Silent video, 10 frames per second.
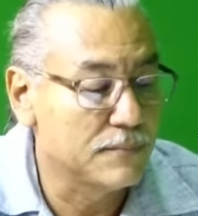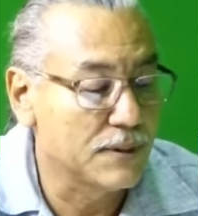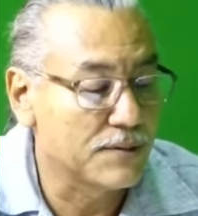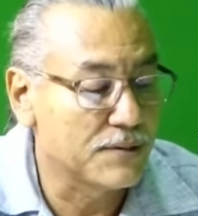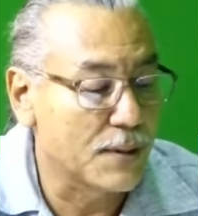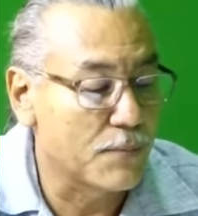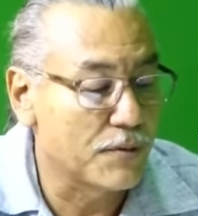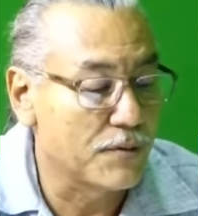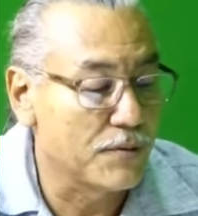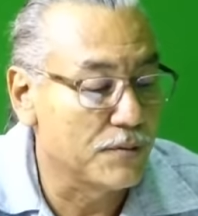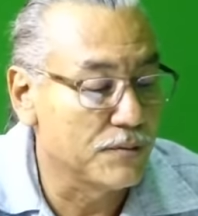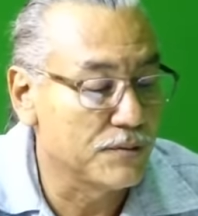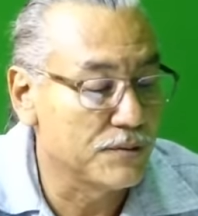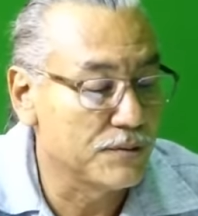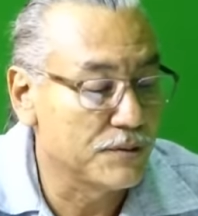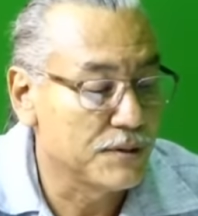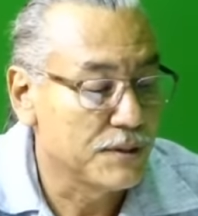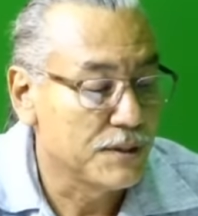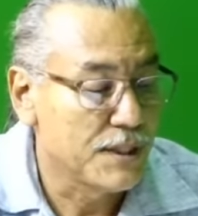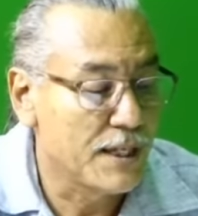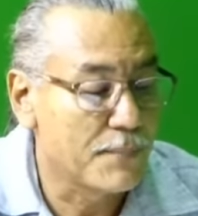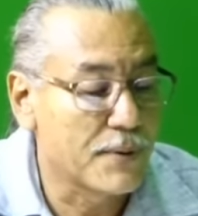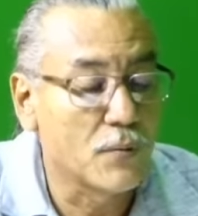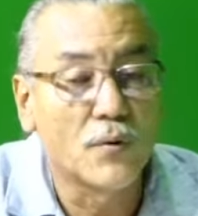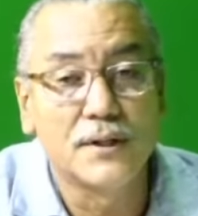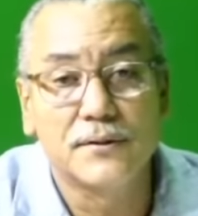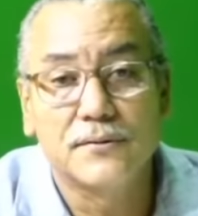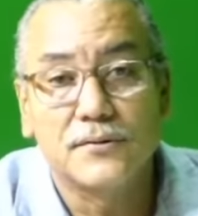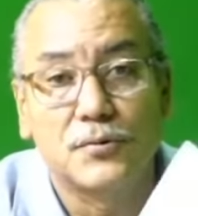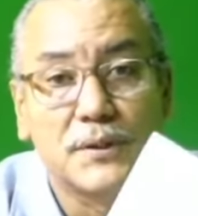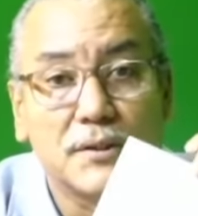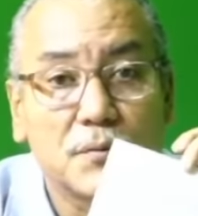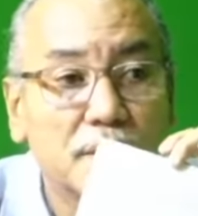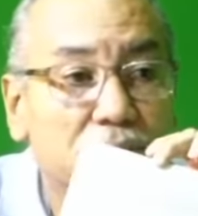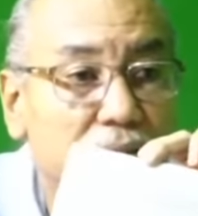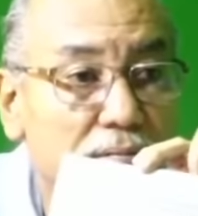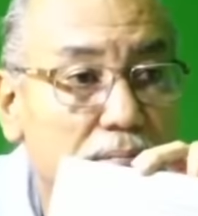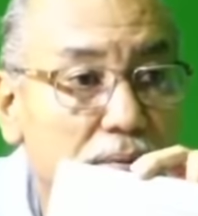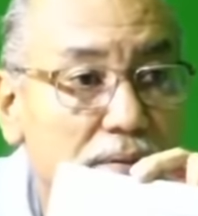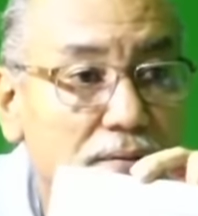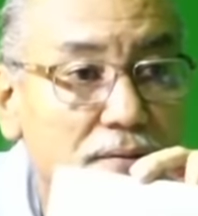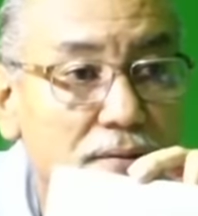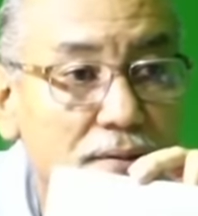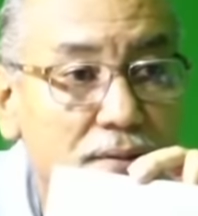Starbuck News, April 1, 2027 piece.